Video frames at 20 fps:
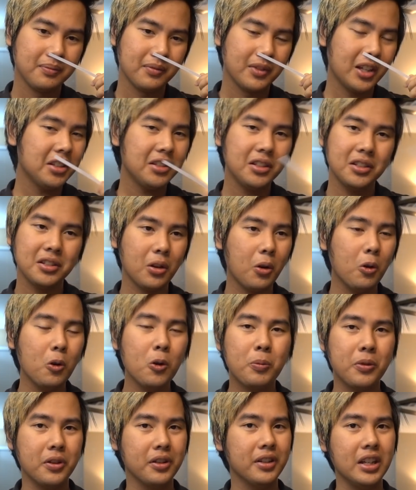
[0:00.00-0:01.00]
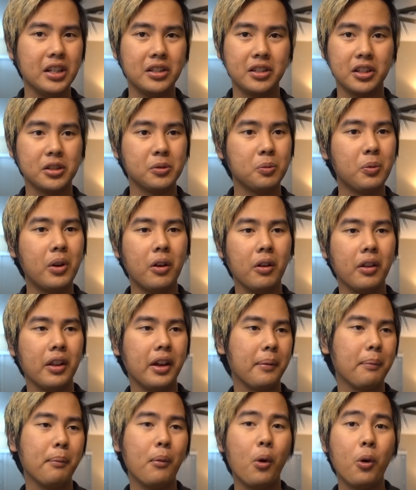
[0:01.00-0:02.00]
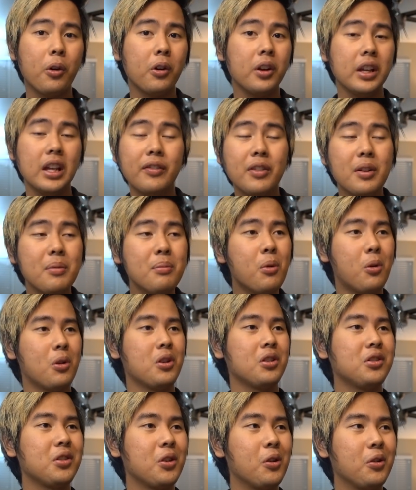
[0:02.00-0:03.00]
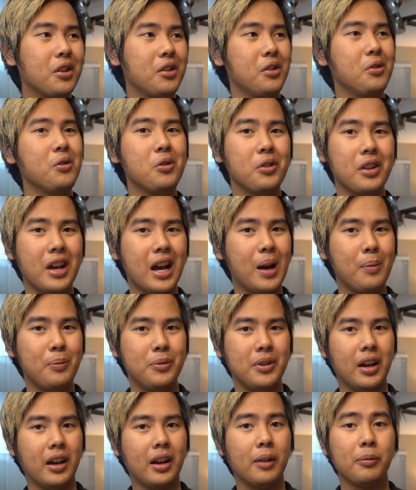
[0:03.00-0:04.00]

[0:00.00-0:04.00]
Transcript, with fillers: this is uber niche as well, like more, even more so than Oud Abyad.